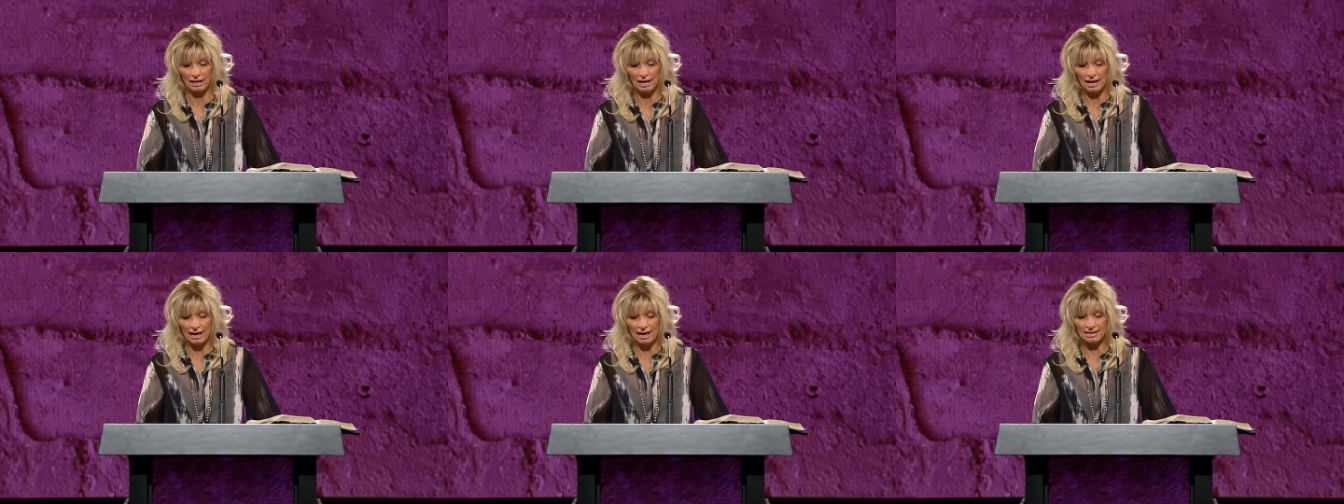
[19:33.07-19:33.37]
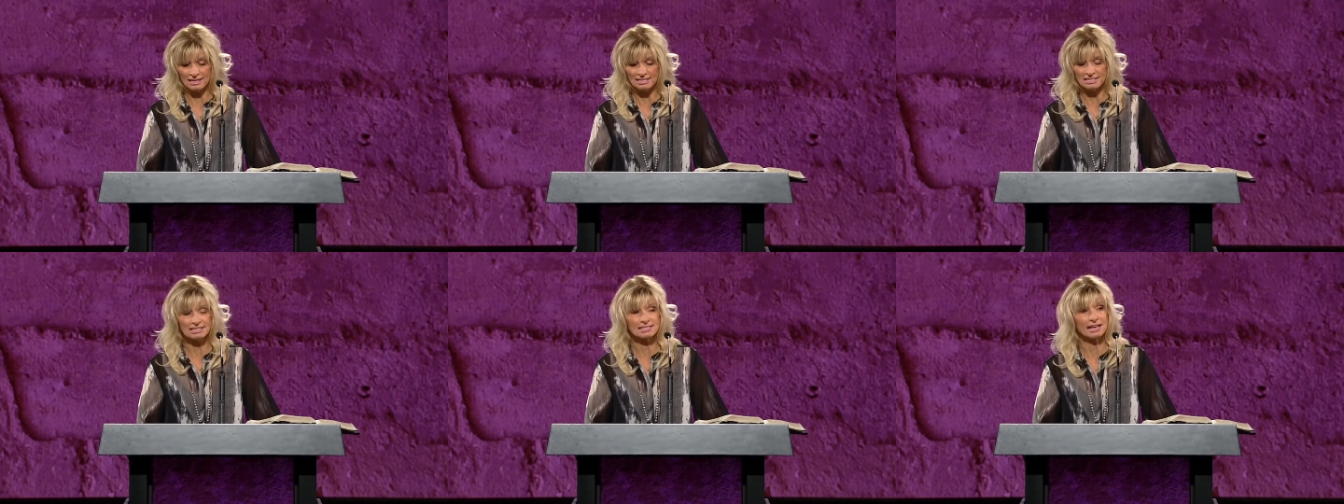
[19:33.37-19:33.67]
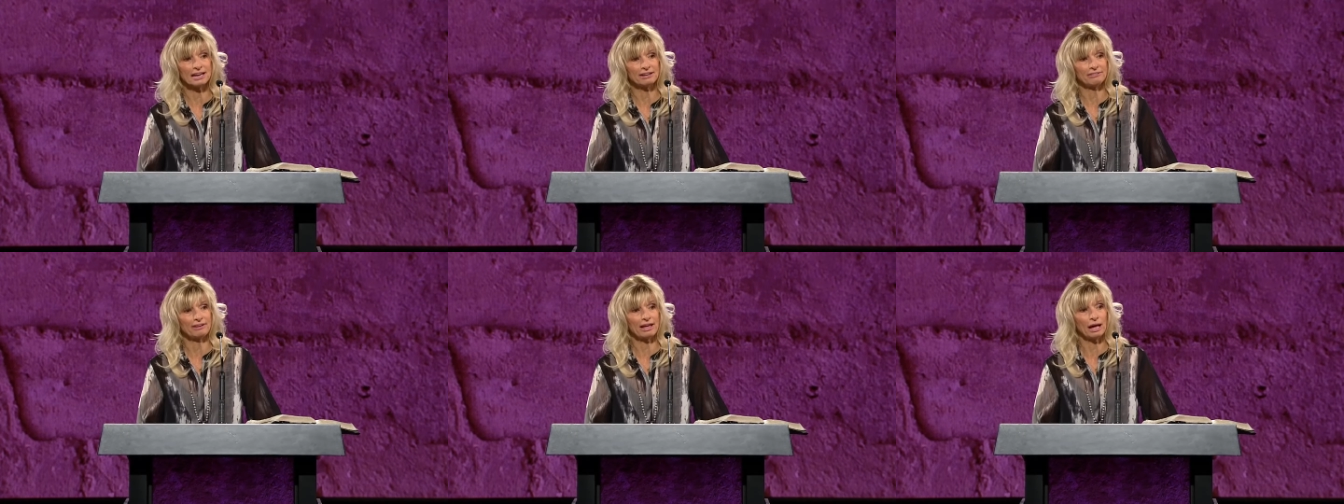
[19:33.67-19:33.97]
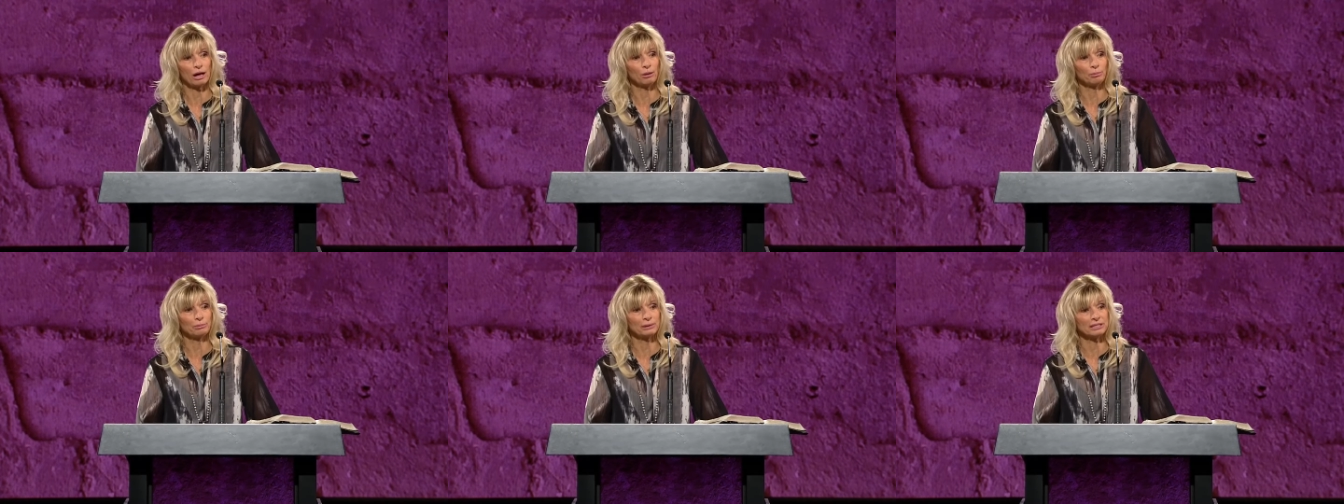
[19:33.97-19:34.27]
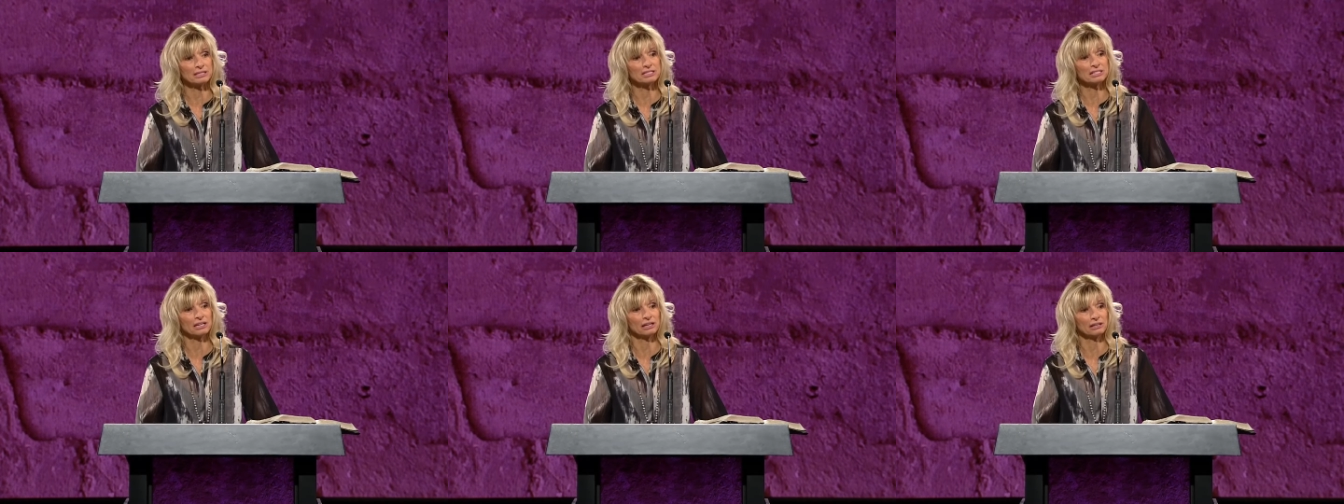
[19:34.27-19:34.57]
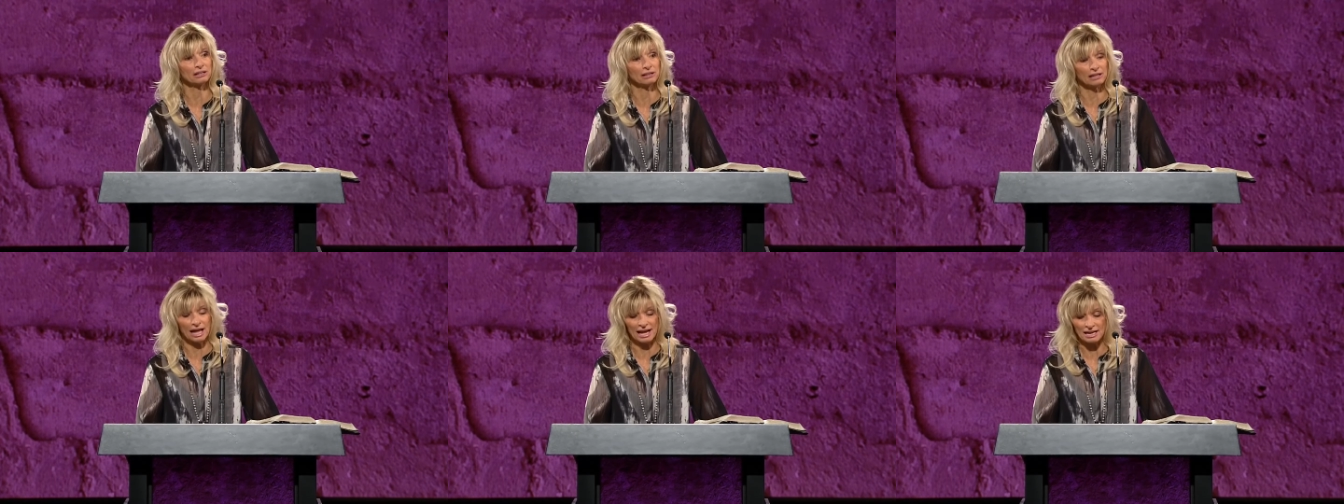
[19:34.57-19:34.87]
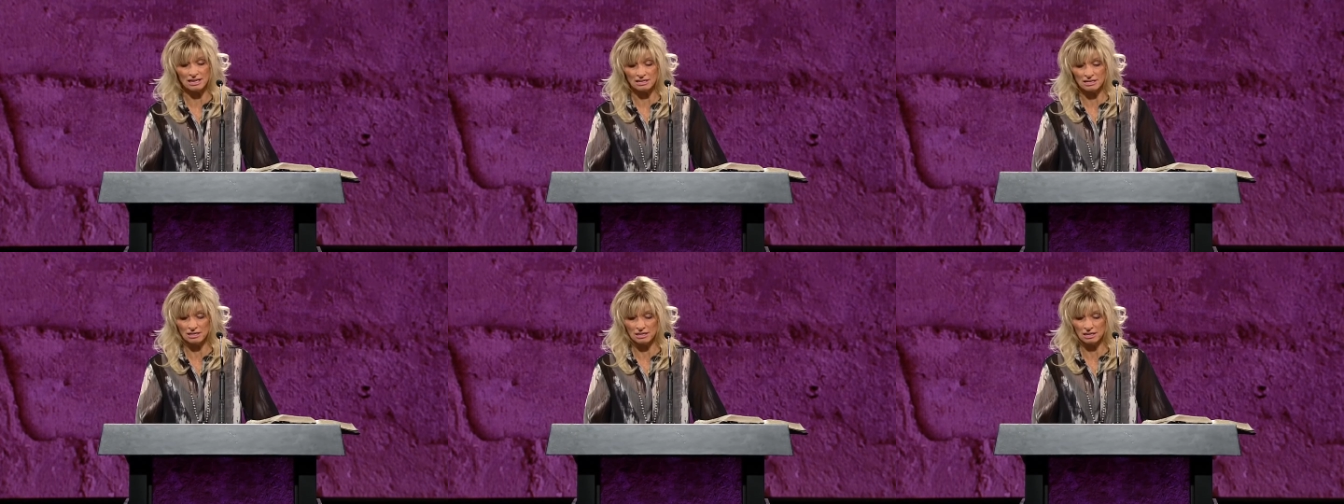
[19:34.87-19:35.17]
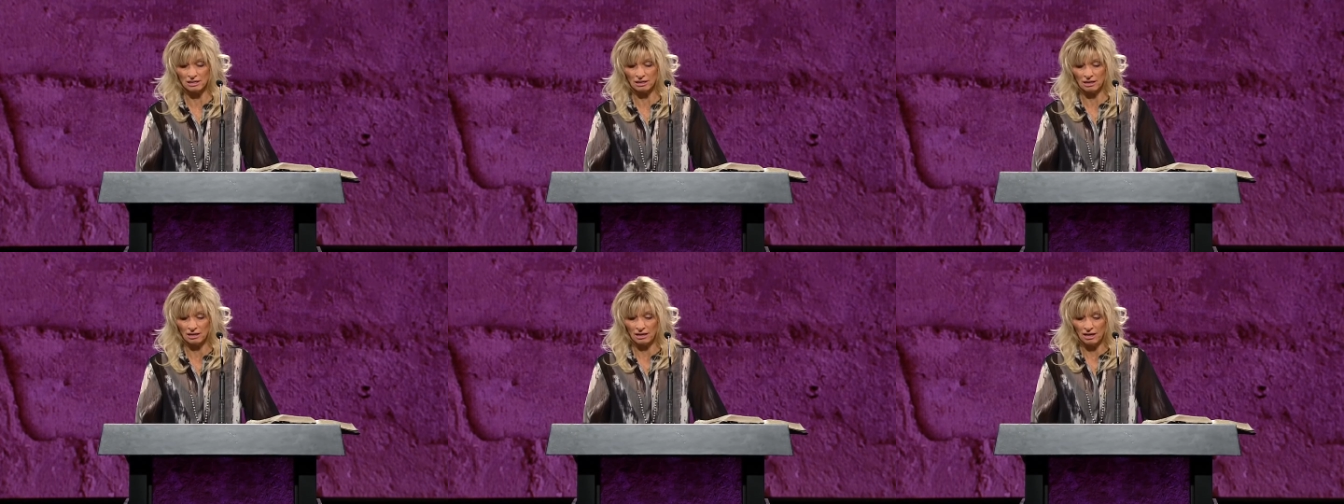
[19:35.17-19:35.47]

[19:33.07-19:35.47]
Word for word: and instead of helping to lighten